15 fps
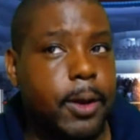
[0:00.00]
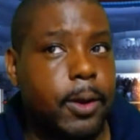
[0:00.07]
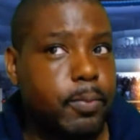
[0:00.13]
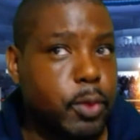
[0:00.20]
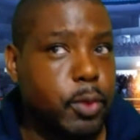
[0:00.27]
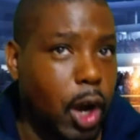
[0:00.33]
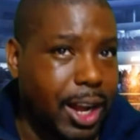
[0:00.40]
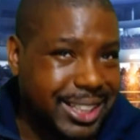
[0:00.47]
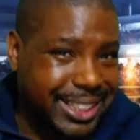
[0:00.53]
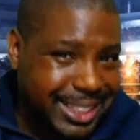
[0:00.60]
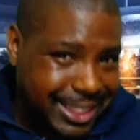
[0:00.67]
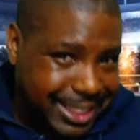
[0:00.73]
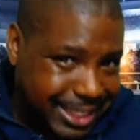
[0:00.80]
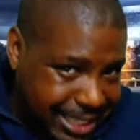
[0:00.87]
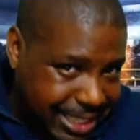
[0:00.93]
Not at
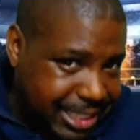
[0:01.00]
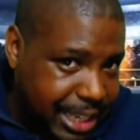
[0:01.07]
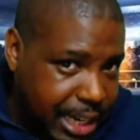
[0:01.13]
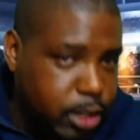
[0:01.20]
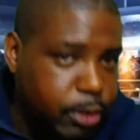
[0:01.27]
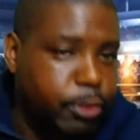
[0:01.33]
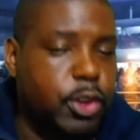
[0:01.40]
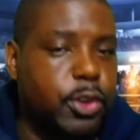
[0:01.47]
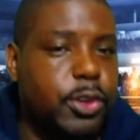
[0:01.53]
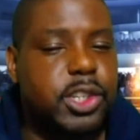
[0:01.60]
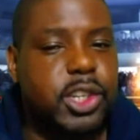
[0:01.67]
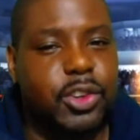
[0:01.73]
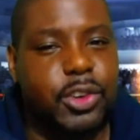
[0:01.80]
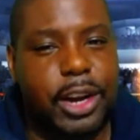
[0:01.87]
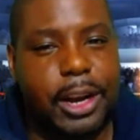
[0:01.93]
this stage of Fury's
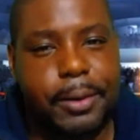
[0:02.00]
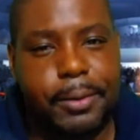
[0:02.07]
career.